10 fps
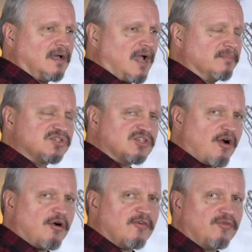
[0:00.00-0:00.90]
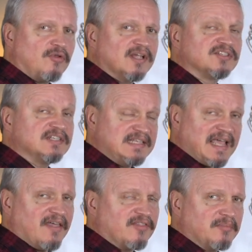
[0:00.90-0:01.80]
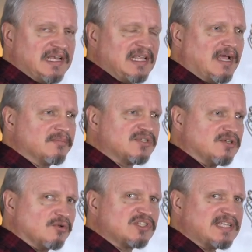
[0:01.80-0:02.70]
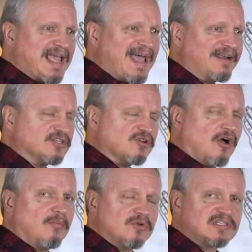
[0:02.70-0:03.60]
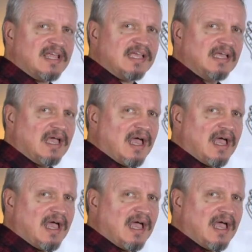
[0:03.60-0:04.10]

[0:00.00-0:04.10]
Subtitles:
I'm sorrowful unto death," meaning I'm so sad, it's almost like